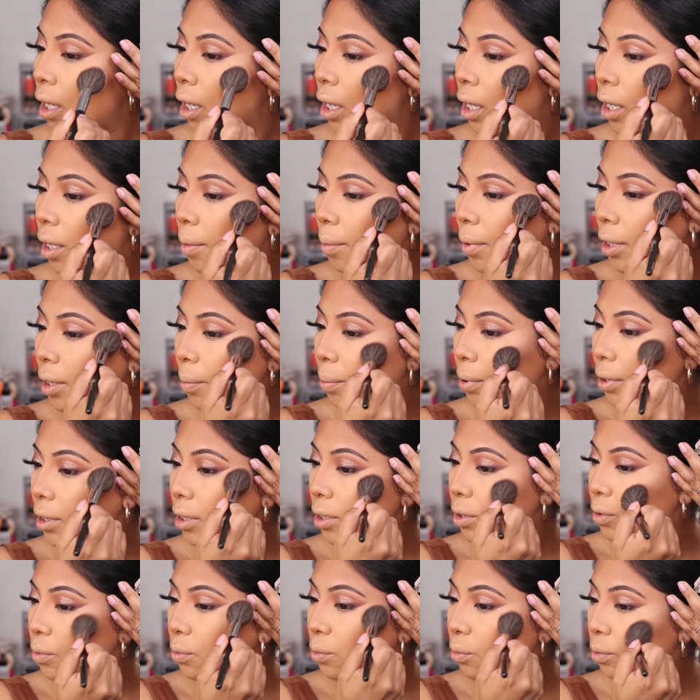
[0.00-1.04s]
And I'm going to put
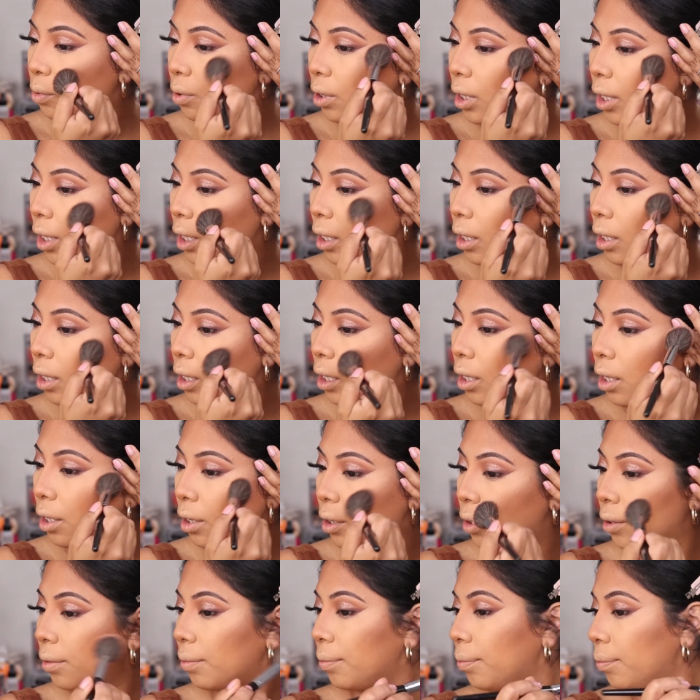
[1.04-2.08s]
this right here.